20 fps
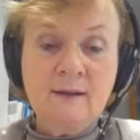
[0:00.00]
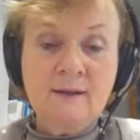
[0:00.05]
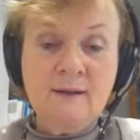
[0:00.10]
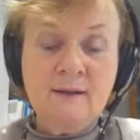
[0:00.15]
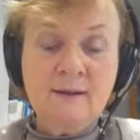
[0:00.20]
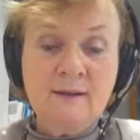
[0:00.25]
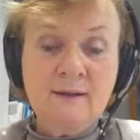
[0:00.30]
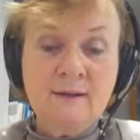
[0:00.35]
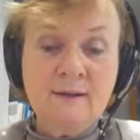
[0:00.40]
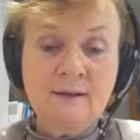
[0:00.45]

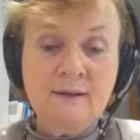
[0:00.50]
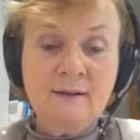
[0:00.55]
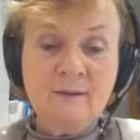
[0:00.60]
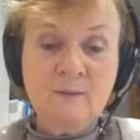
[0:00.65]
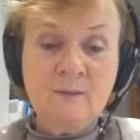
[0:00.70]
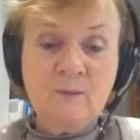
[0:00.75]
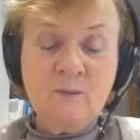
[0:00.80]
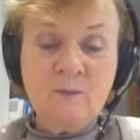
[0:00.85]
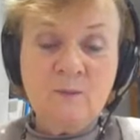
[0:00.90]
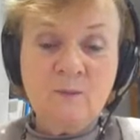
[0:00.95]

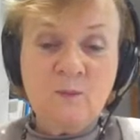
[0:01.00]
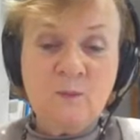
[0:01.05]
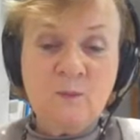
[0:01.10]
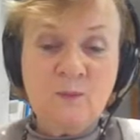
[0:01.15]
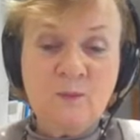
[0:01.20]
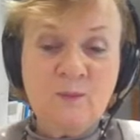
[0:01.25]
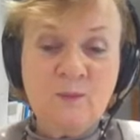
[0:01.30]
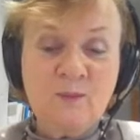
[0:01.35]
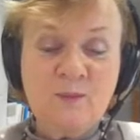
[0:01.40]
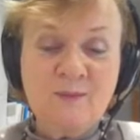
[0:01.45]

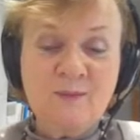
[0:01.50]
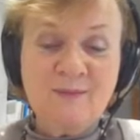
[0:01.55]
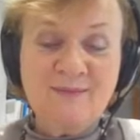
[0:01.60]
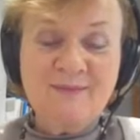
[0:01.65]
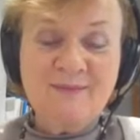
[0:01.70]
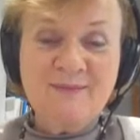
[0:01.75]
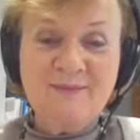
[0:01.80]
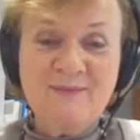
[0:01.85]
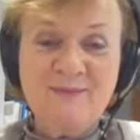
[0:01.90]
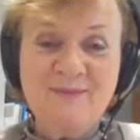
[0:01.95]

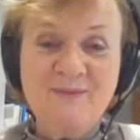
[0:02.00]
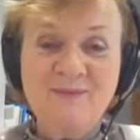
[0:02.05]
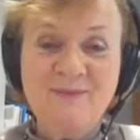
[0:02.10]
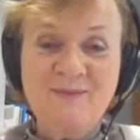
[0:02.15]
(silent)